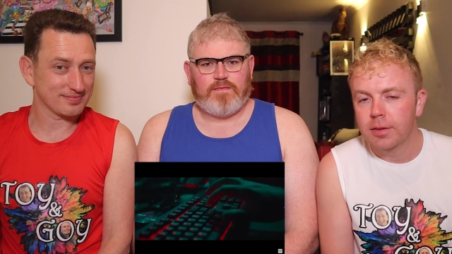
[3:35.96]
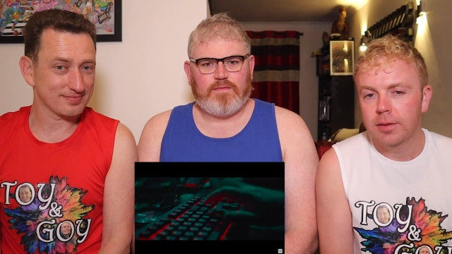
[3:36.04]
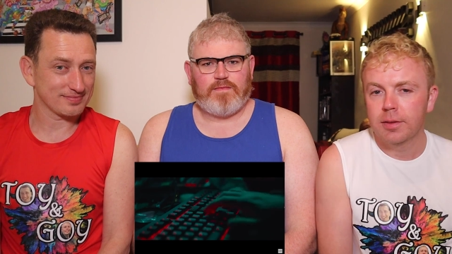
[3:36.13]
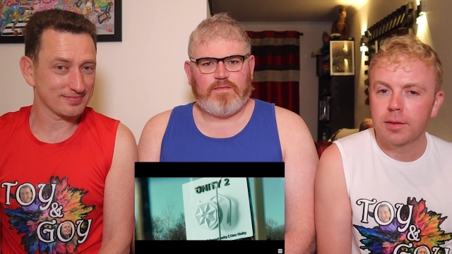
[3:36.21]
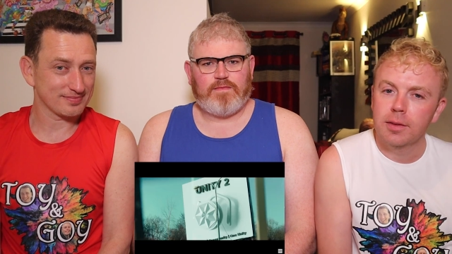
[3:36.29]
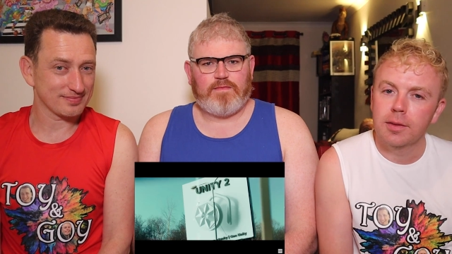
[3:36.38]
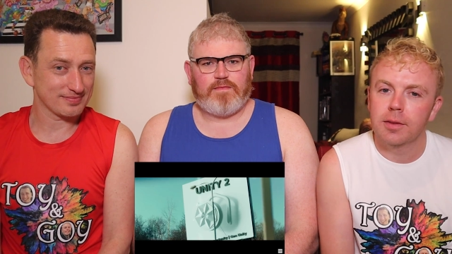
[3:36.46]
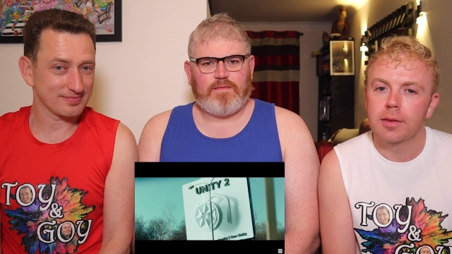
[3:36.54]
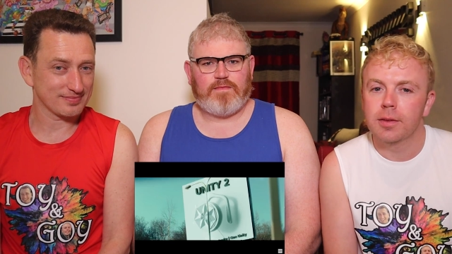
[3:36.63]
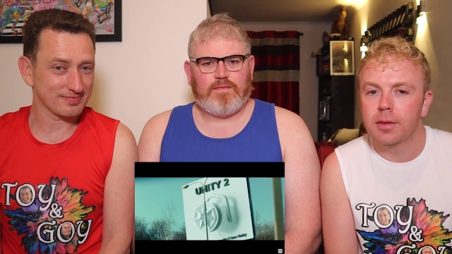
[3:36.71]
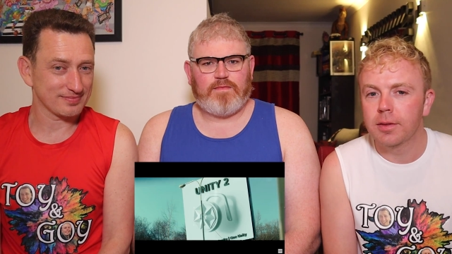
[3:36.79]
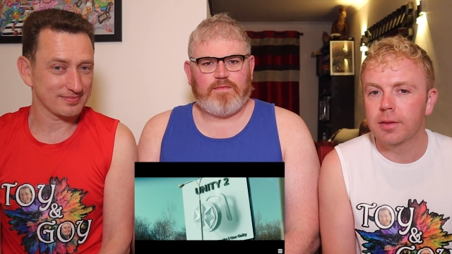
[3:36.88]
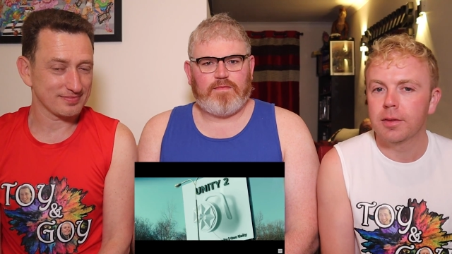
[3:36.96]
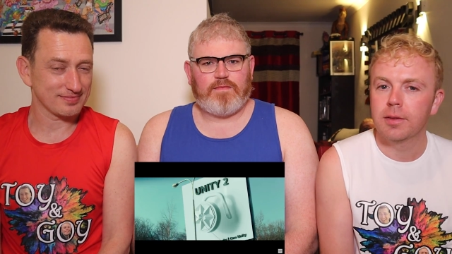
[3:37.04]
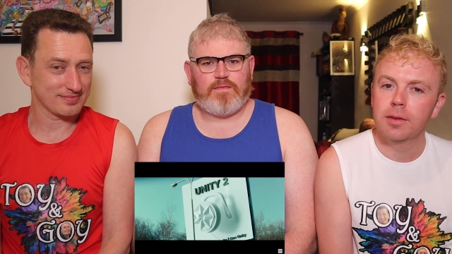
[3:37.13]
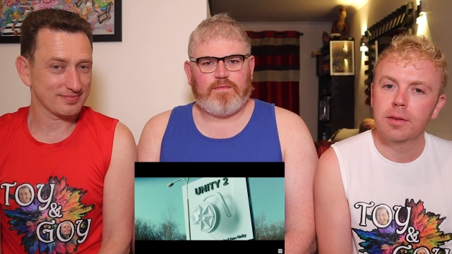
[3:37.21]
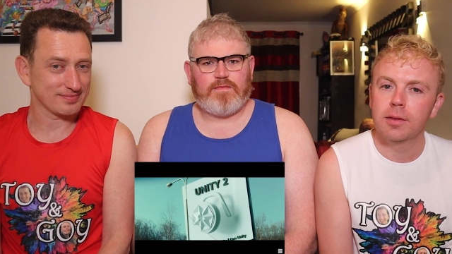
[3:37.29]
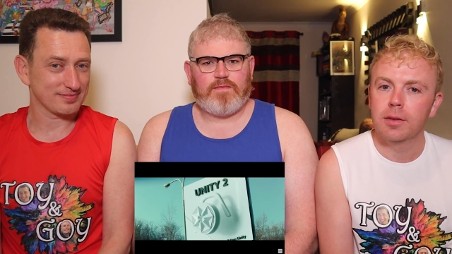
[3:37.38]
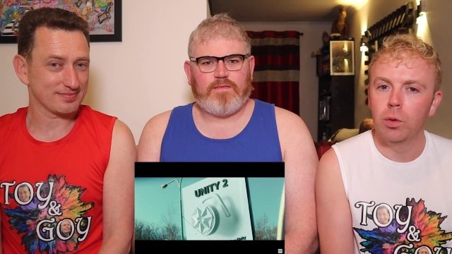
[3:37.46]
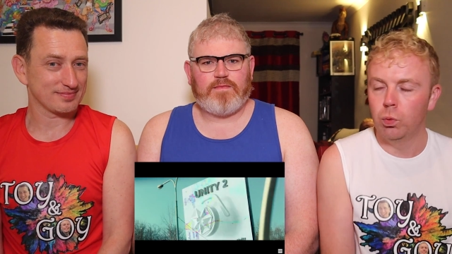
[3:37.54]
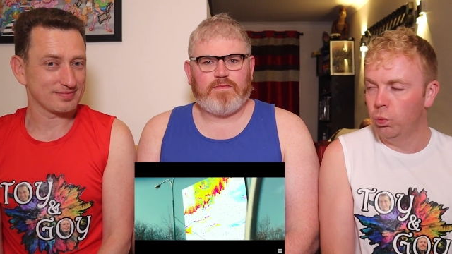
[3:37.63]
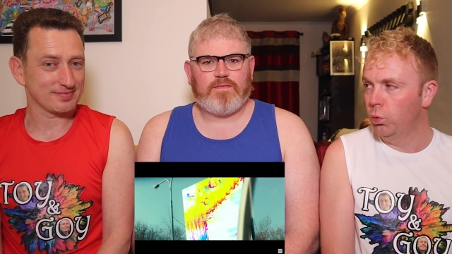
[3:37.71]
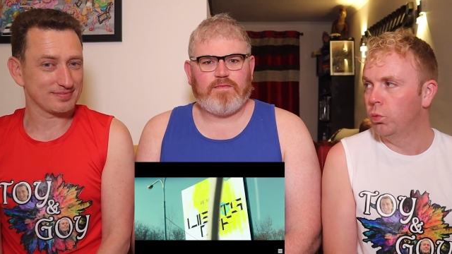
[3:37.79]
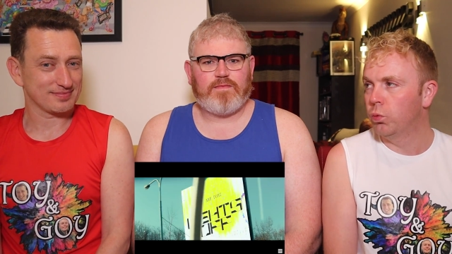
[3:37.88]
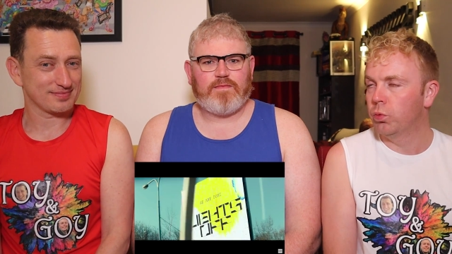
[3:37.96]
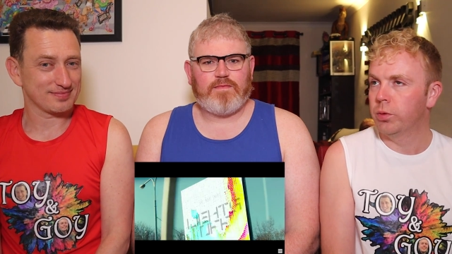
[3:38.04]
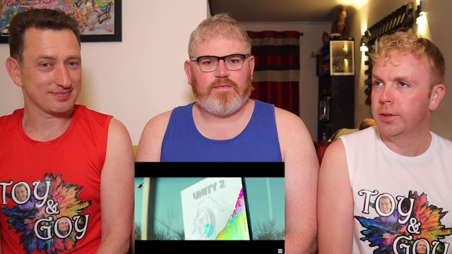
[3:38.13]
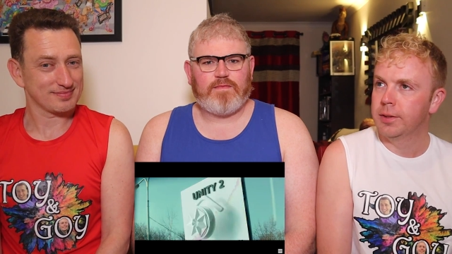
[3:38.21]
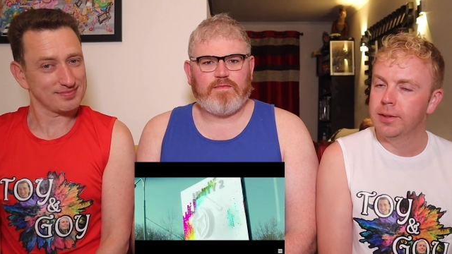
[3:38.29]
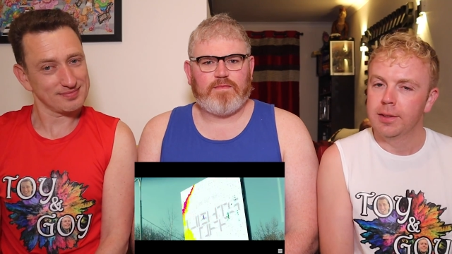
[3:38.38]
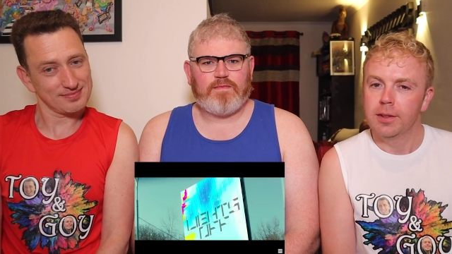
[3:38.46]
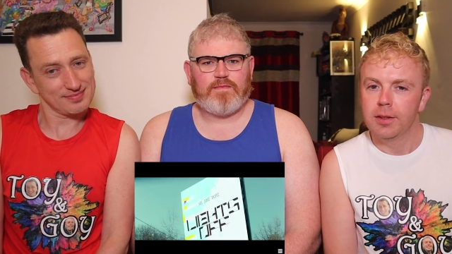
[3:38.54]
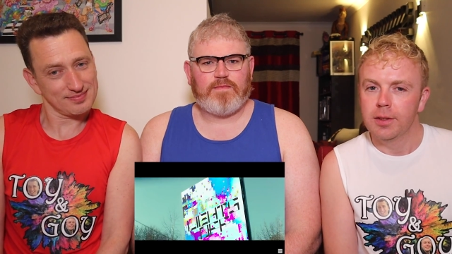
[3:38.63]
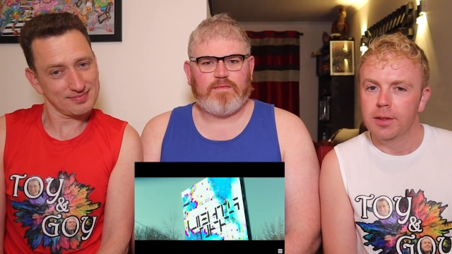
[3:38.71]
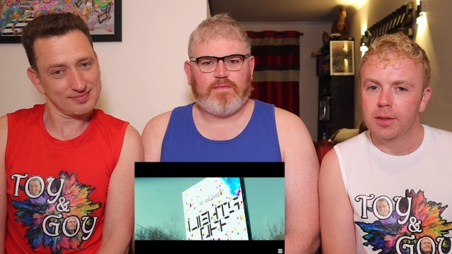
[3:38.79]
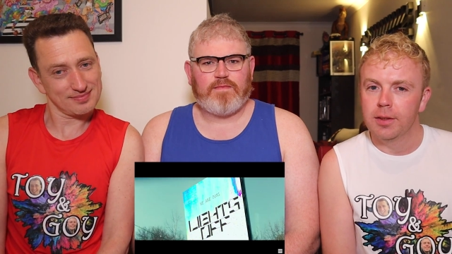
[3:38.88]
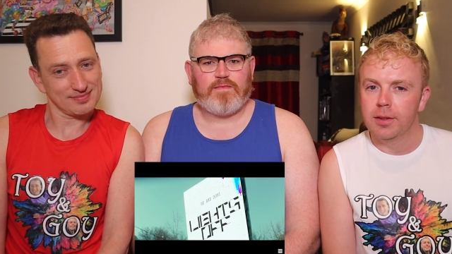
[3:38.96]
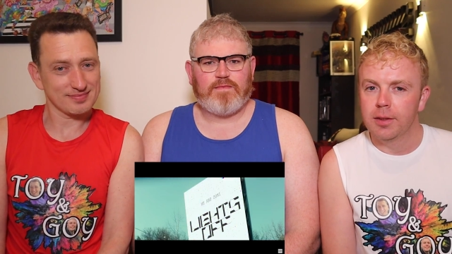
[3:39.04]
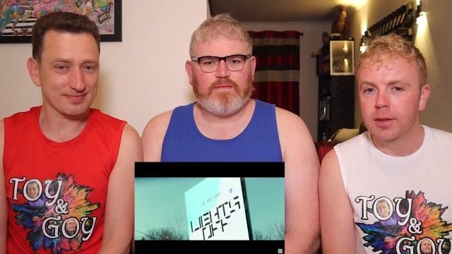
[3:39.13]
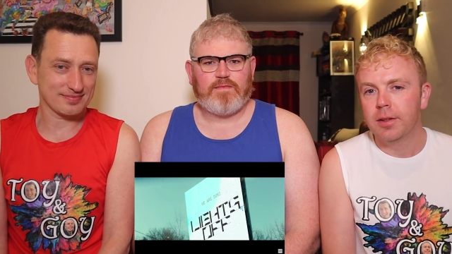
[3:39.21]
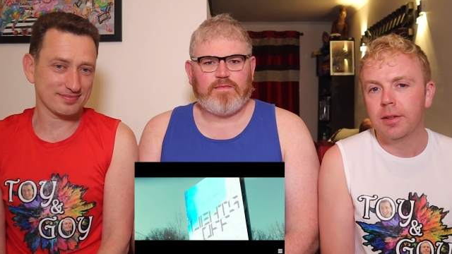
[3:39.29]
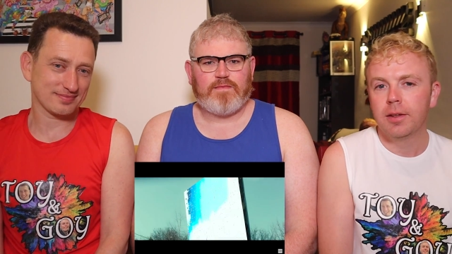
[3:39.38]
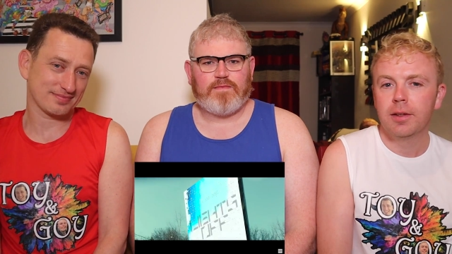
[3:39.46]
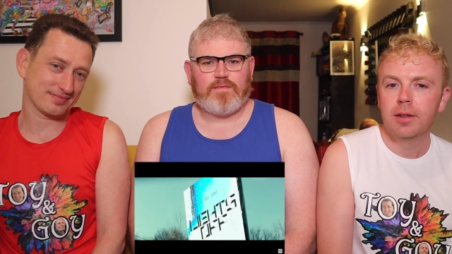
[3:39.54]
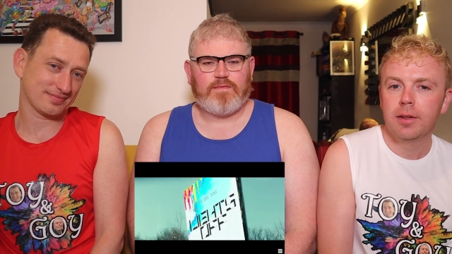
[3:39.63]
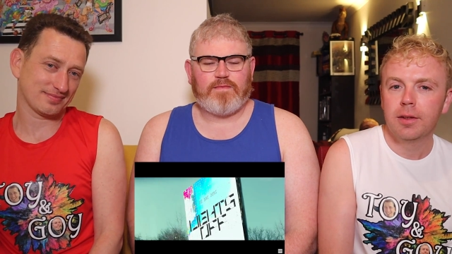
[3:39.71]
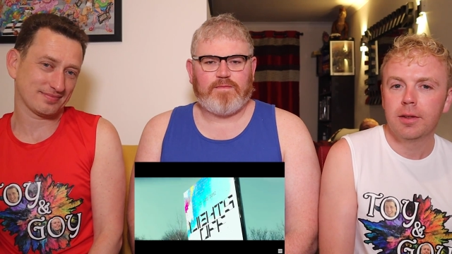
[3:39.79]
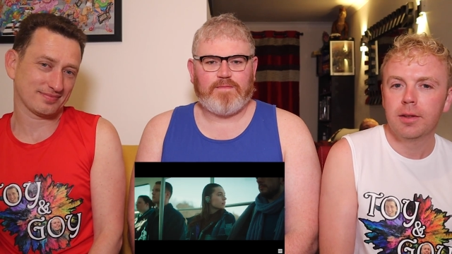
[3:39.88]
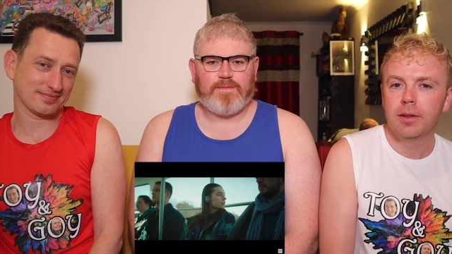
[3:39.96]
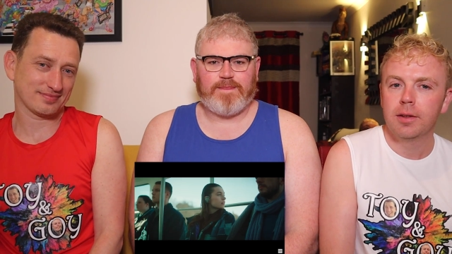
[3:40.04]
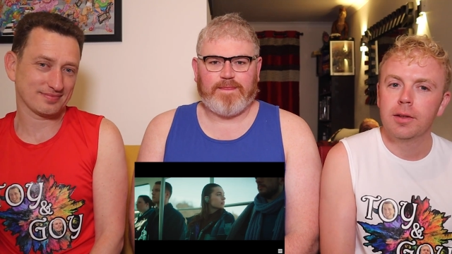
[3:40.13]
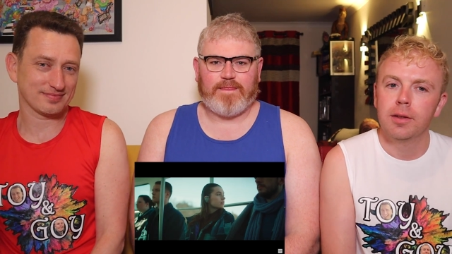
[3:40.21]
Nothing is said.